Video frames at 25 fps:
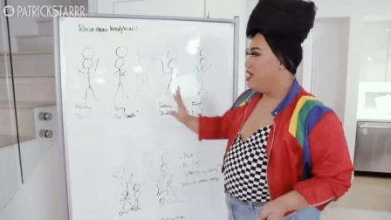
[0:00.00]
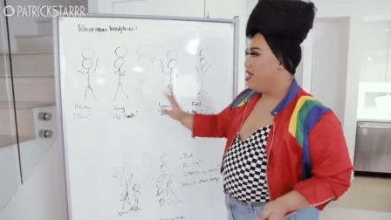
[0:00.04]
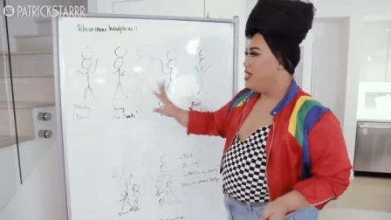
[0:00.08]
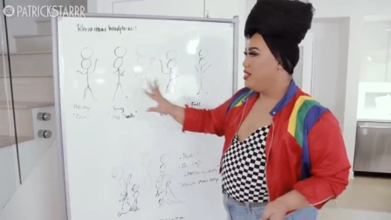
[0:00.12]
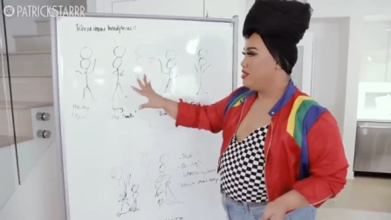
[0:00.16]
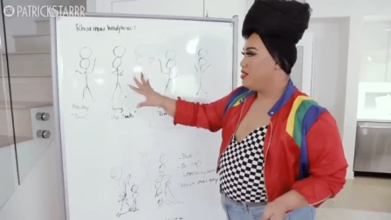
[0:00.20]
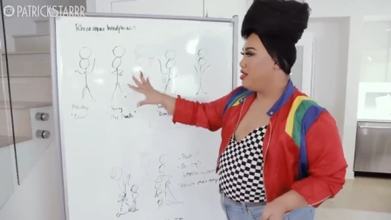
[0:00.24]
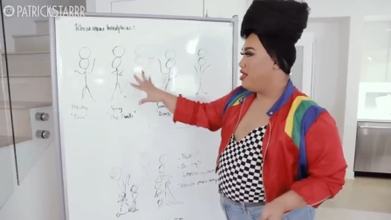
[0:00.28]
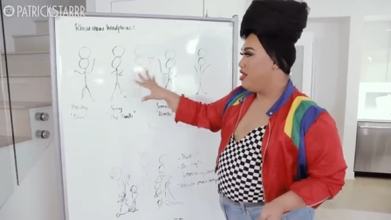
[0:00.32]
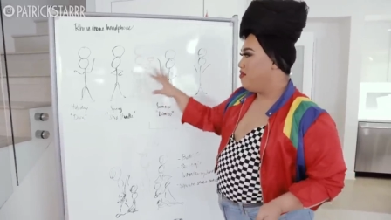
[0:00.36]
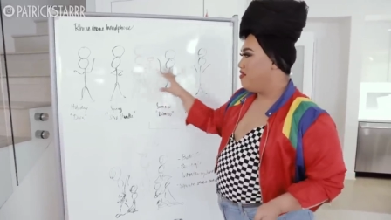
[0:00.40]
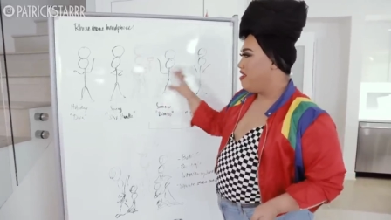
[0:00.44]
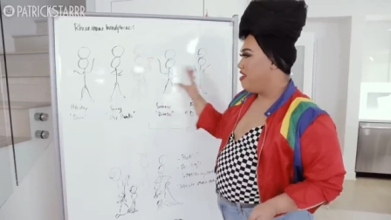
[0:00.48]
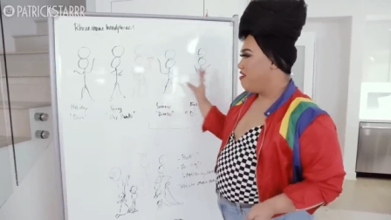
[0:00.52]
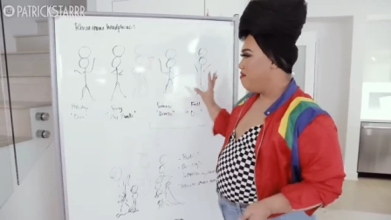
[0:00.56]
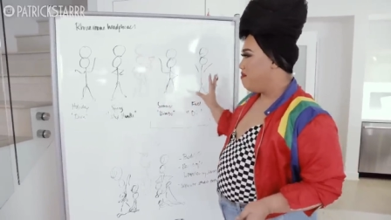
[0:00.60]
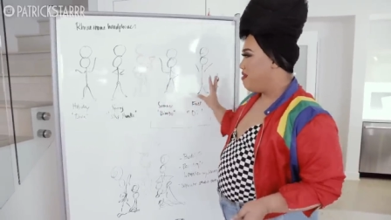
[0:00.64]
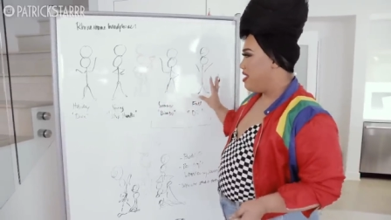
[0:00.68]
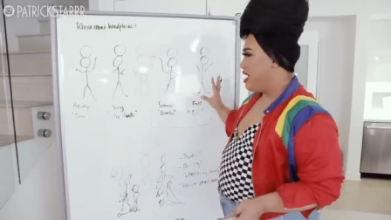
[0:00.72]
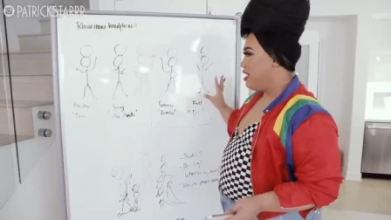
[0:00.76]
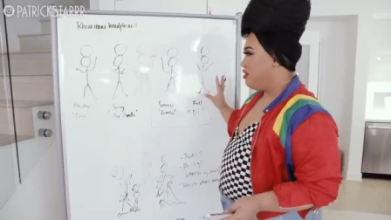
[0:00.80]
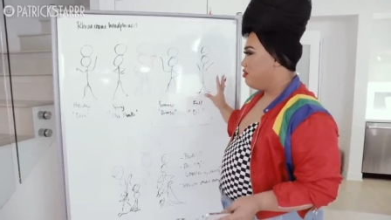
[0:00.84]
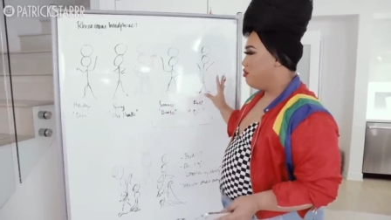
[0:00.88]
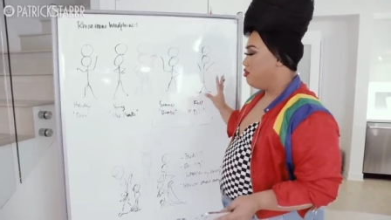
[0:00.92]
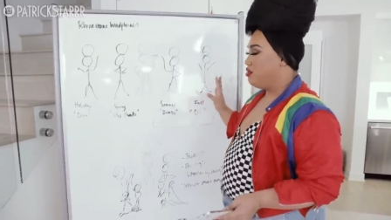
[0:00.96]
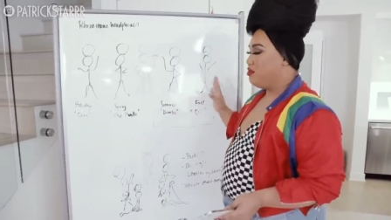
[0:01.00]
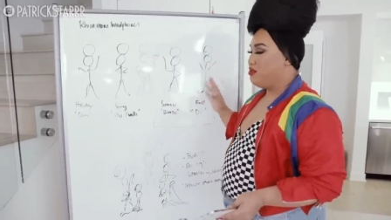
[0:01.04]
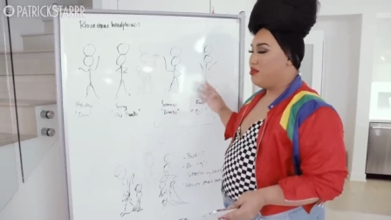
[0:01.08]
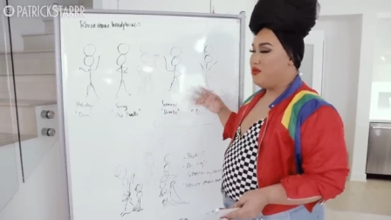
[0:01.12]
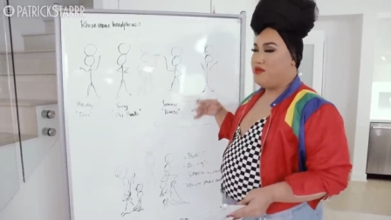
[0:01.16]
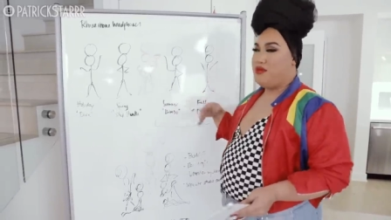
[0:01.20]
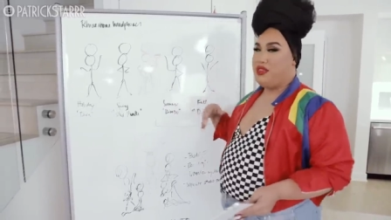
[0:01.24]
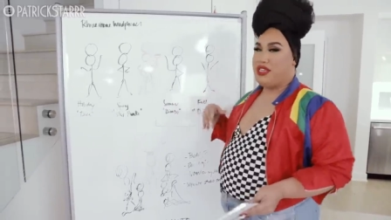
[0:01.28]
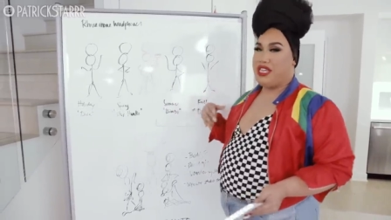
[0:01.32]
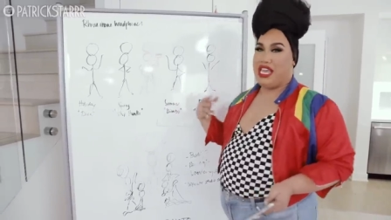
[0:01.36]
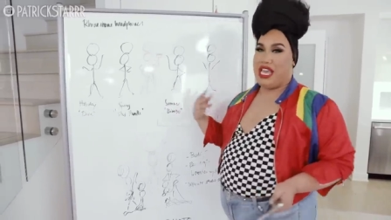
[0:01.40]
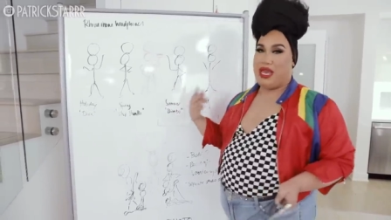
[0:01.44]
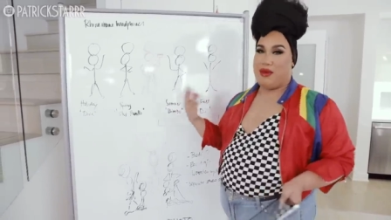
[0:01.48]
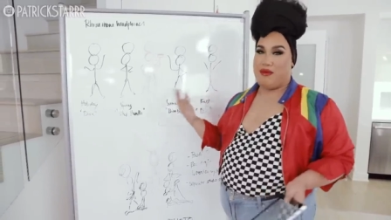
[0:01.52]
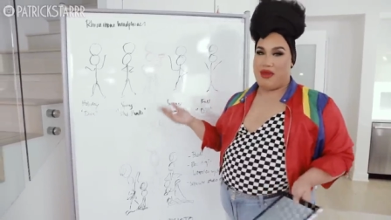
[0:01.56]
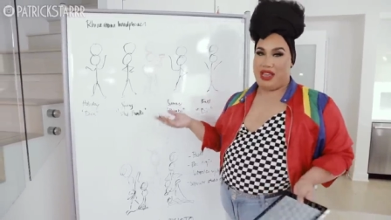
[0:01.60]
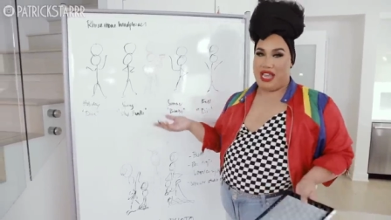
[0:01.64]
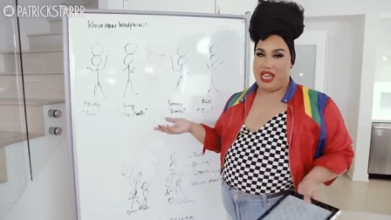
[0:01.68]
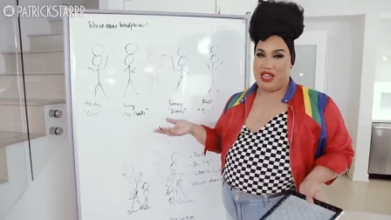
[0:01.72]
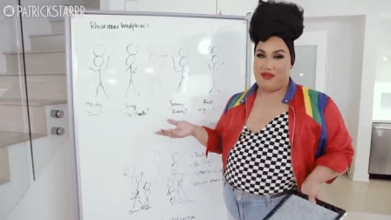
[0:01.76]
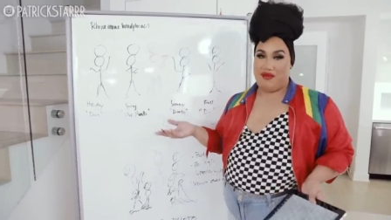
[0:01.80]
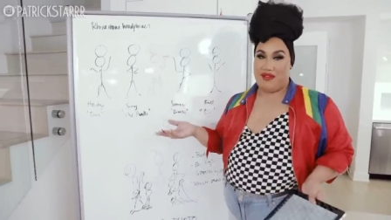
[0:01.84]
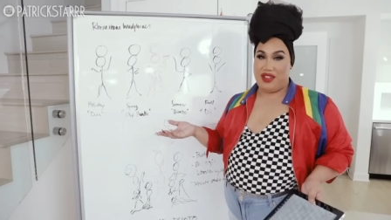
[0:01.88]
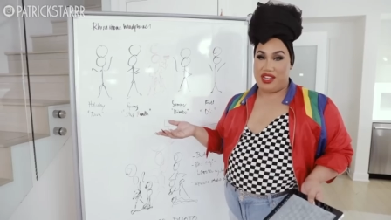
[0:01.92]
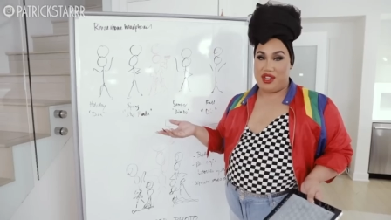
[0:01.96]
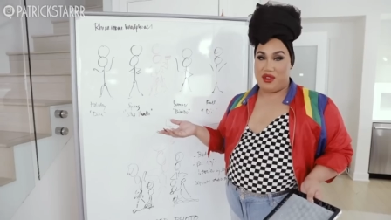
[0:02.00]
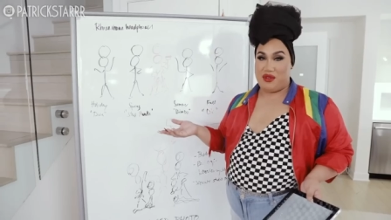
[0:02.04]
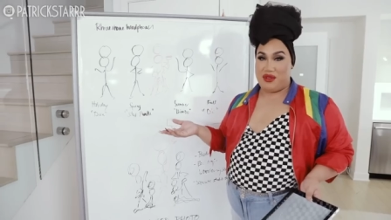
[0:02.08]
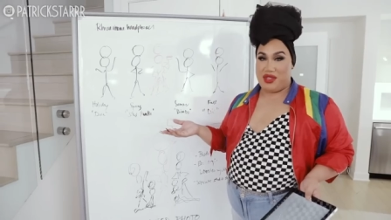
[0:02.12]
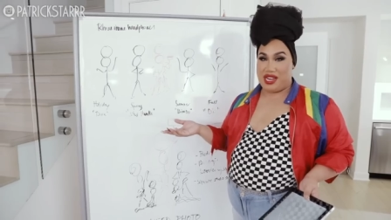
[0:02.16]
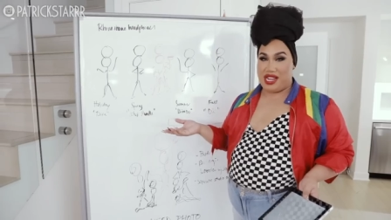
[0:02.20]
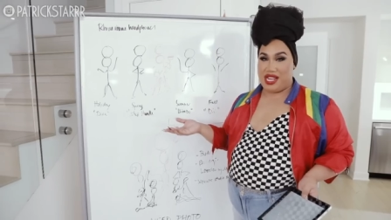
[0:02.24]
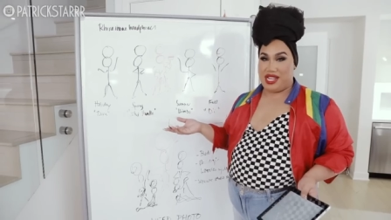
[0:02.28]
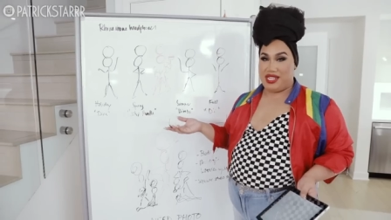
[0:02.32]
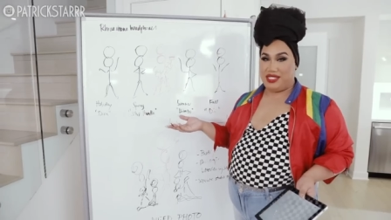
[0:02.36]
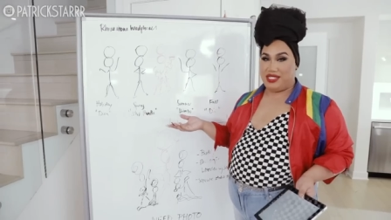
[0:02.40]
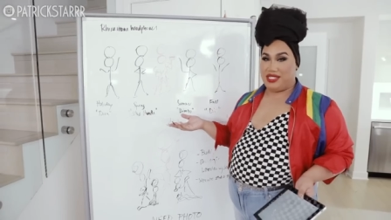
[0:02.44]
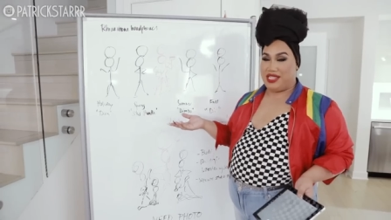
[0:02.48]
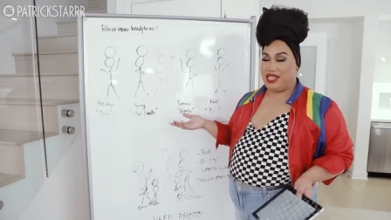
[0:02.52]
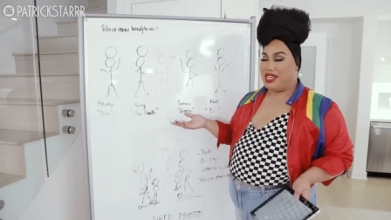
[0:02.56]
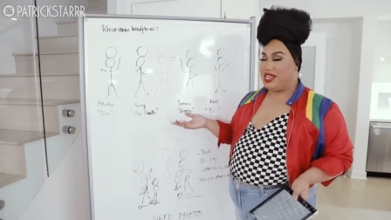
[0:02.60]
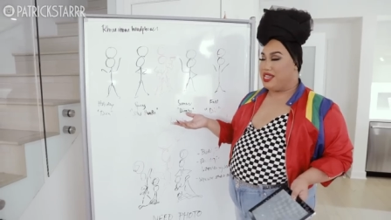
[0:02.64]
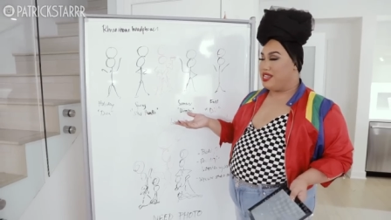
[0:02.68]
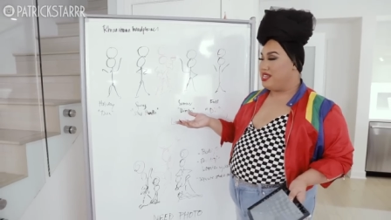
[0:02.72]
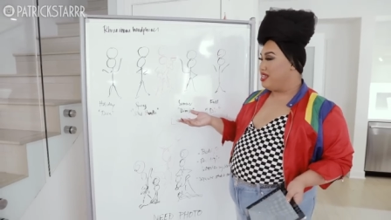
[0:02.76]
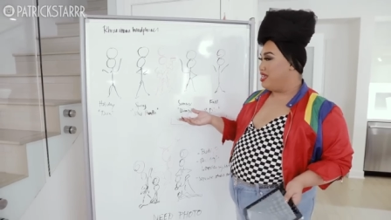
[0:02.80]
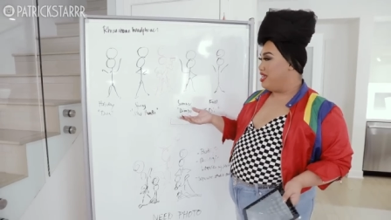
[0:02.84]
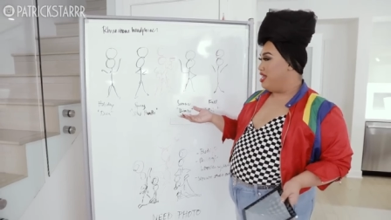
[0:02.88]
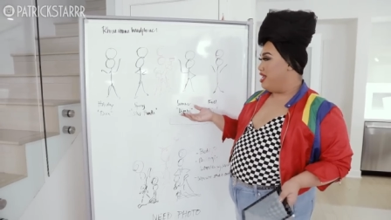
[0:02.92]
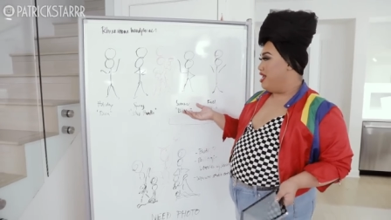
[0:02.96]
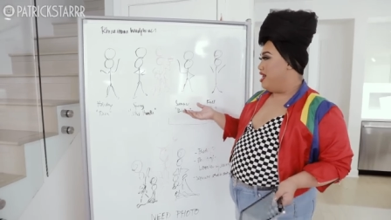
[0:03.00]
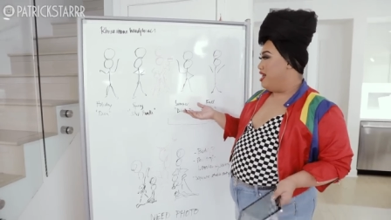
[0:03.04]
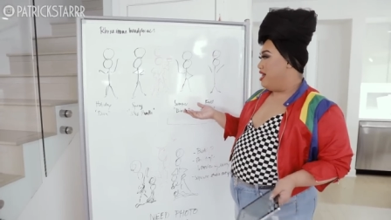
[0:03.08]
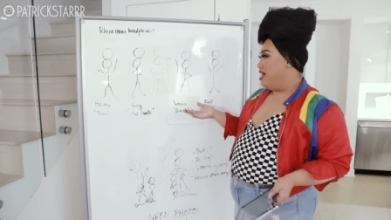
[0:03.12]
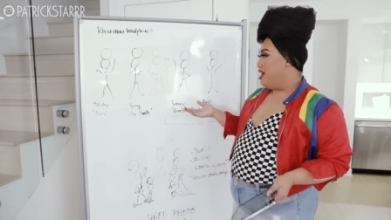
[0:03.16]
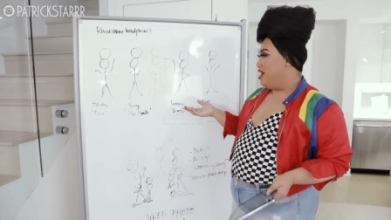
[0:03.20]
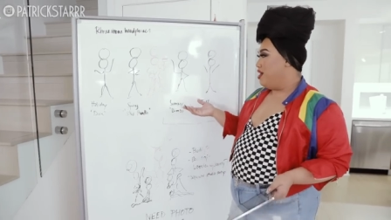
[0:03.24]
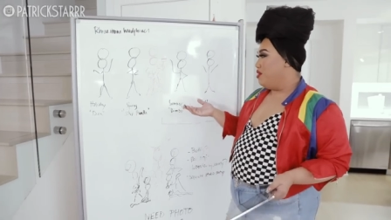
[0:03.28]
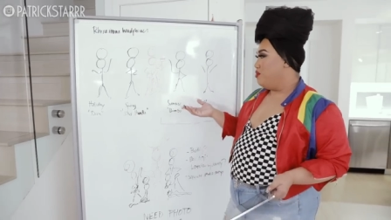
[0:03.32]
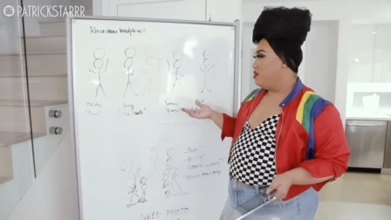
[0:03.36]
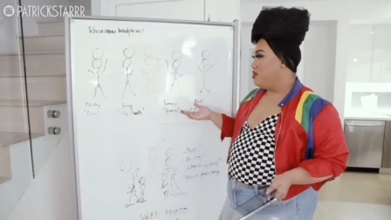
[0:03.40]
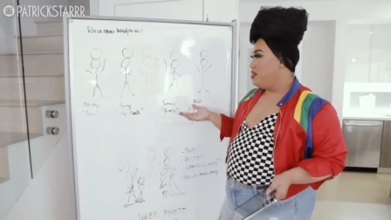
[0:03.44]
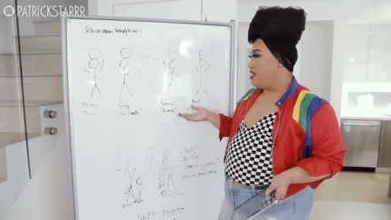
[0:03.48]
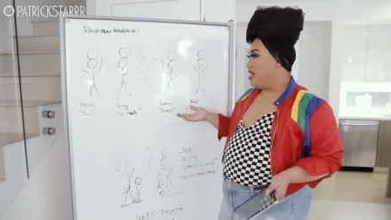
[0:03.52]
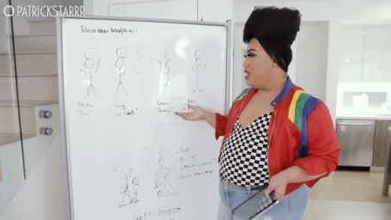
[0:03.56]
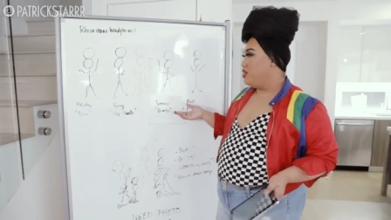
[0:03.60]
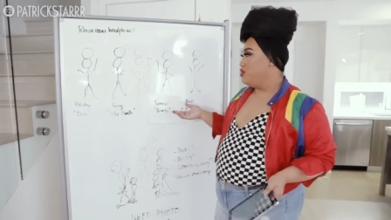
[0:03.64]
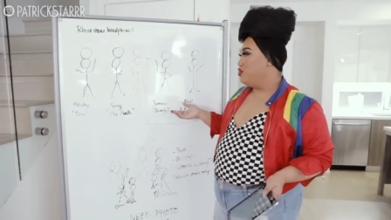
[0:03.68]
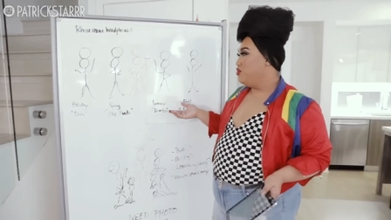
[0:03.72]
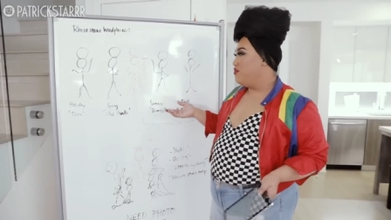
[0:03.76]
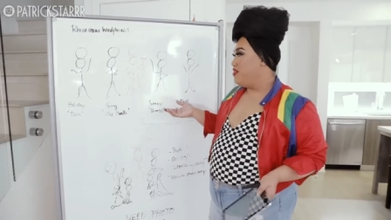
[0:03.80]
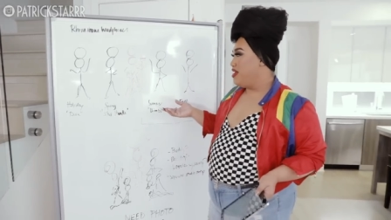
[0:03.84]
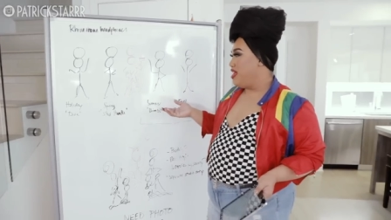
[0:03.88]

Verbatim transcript: It's all five Patricks from the campaign video that I did uh, with Andrew